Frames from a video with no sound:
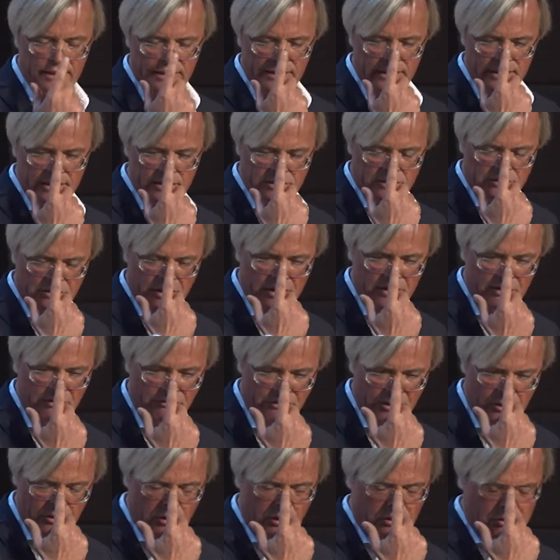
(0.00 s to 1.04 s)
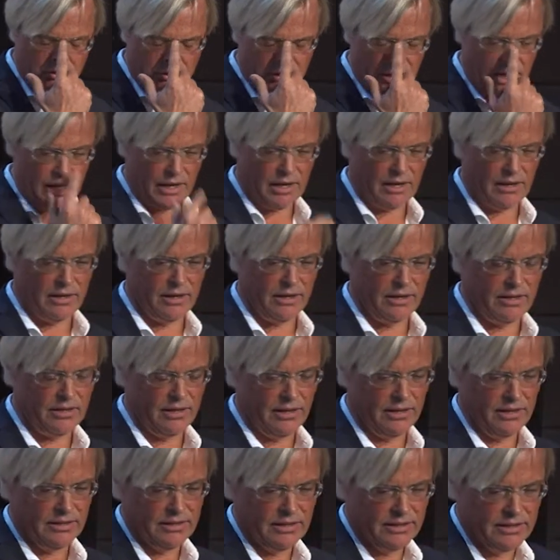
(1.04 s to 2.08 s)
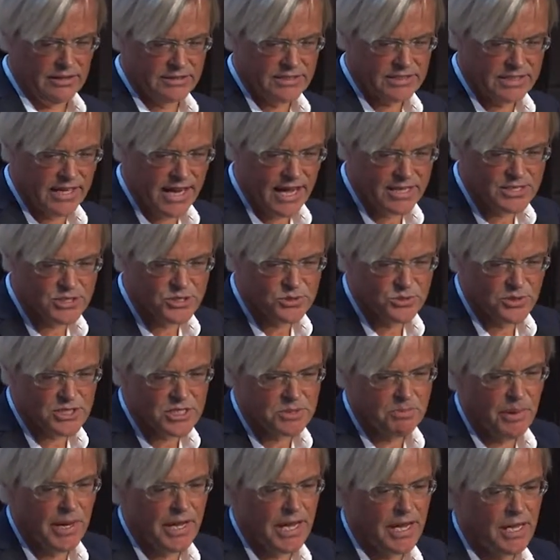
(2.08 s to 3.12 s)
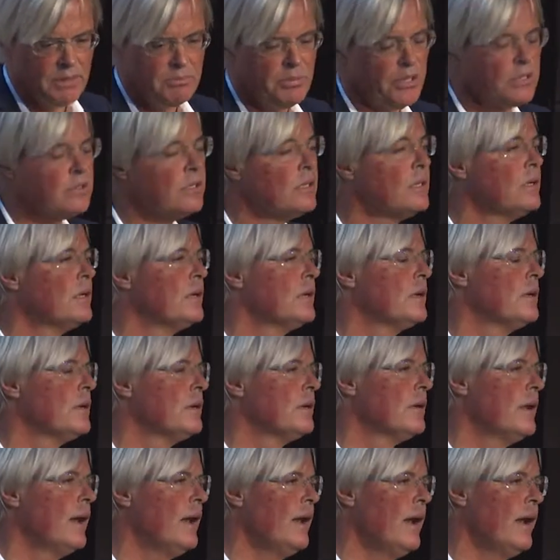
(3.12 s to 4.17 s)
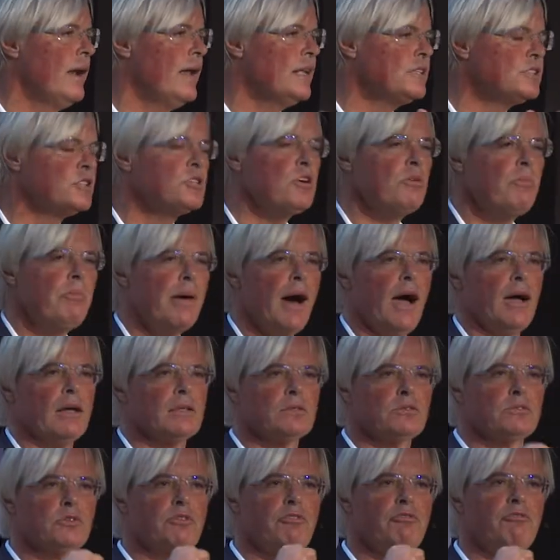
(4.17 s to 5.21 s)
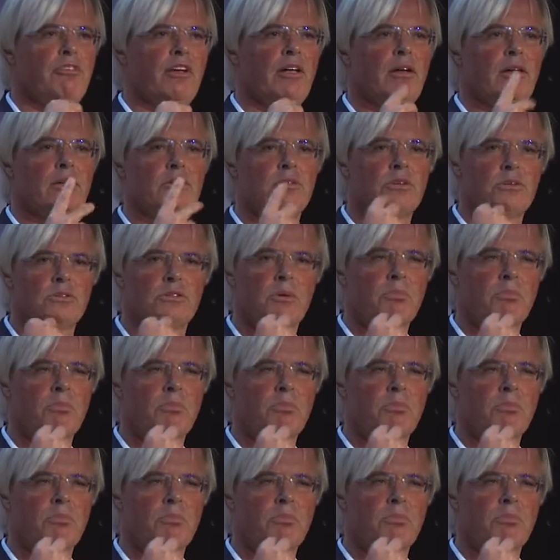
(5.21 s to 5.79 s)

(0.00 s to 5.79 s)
It's very difficult slides to explain, but let's go back to the